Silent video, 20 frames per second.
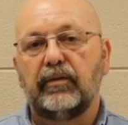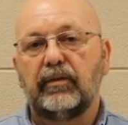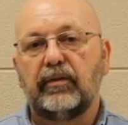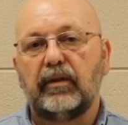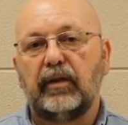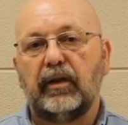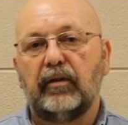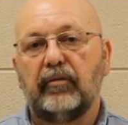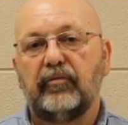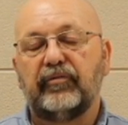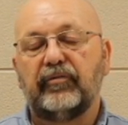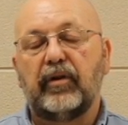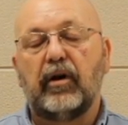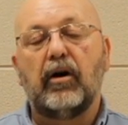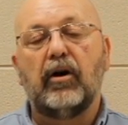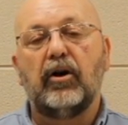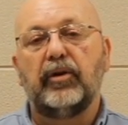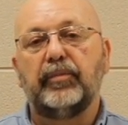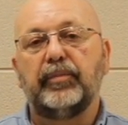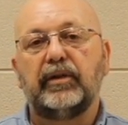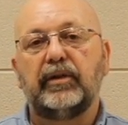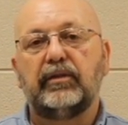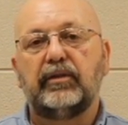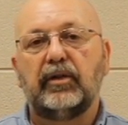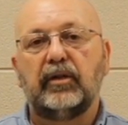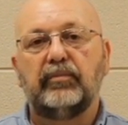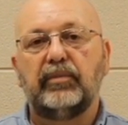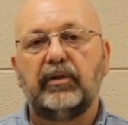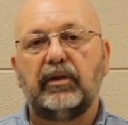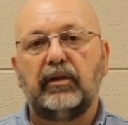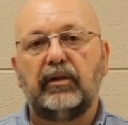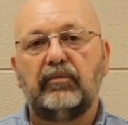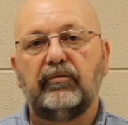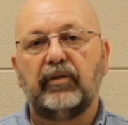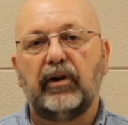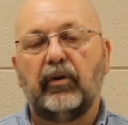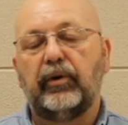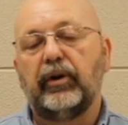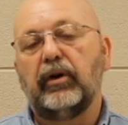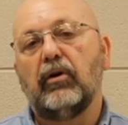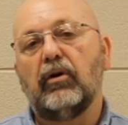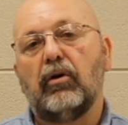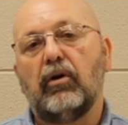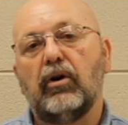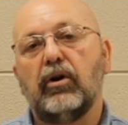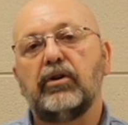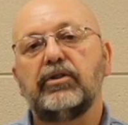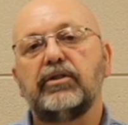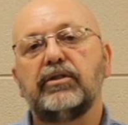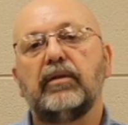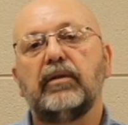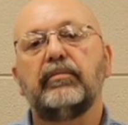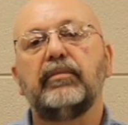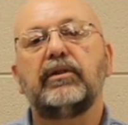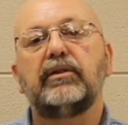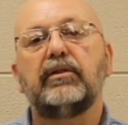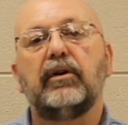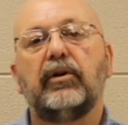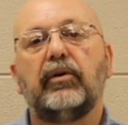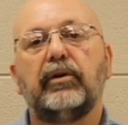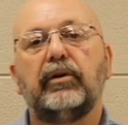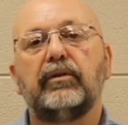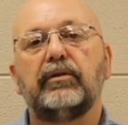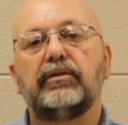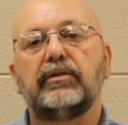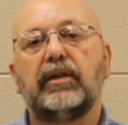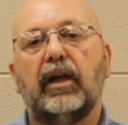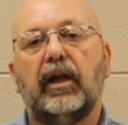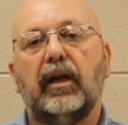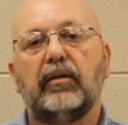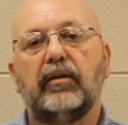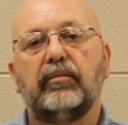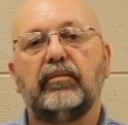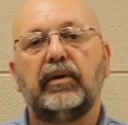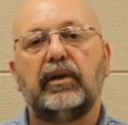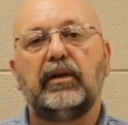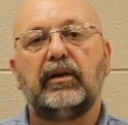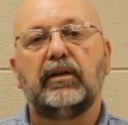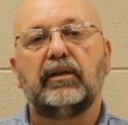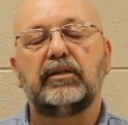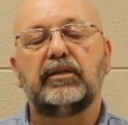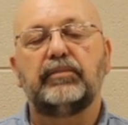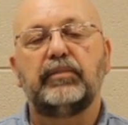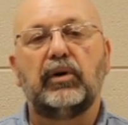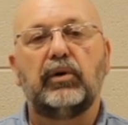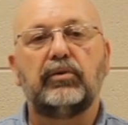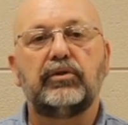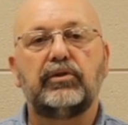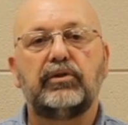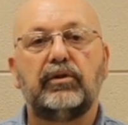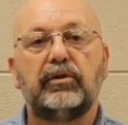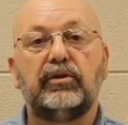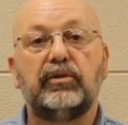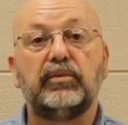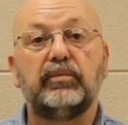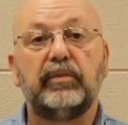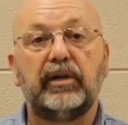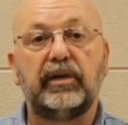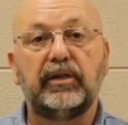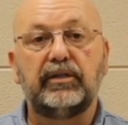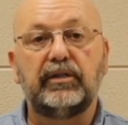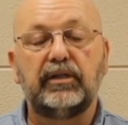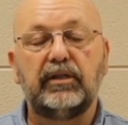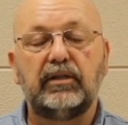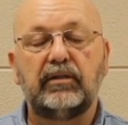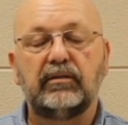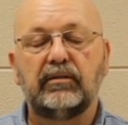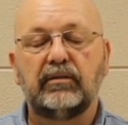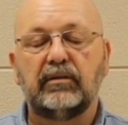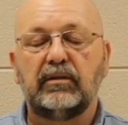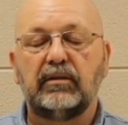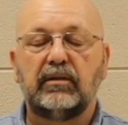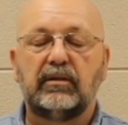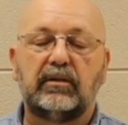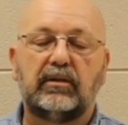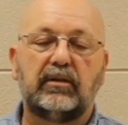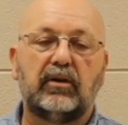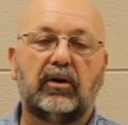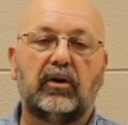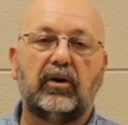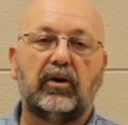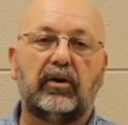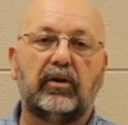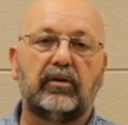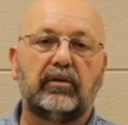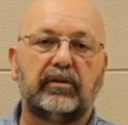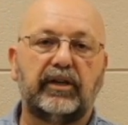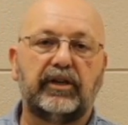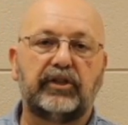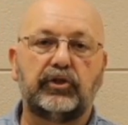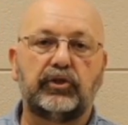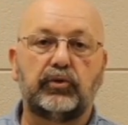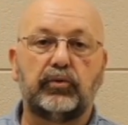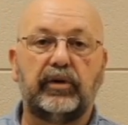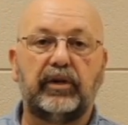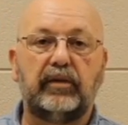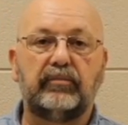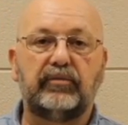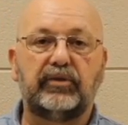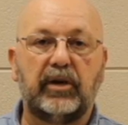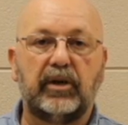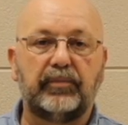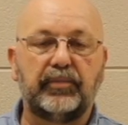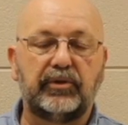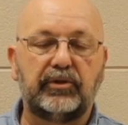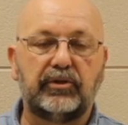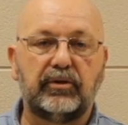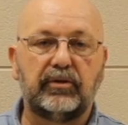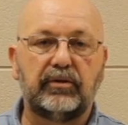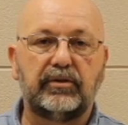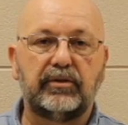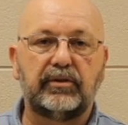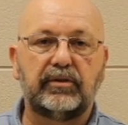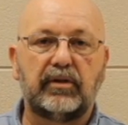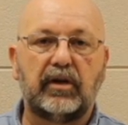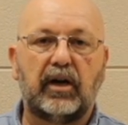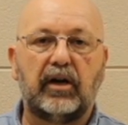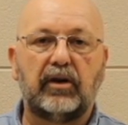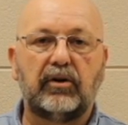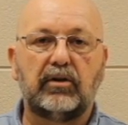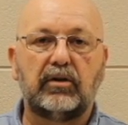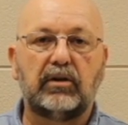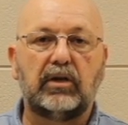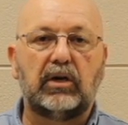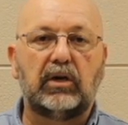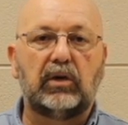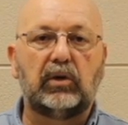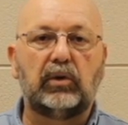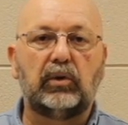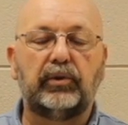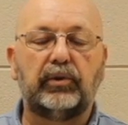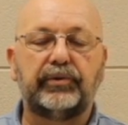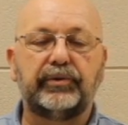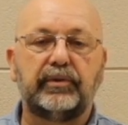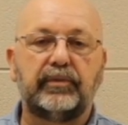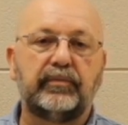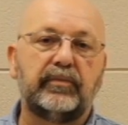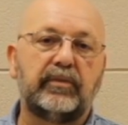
The environment can be very harsh. Some materials can't be exposed to humidity or extreme temperatures, hot or cold.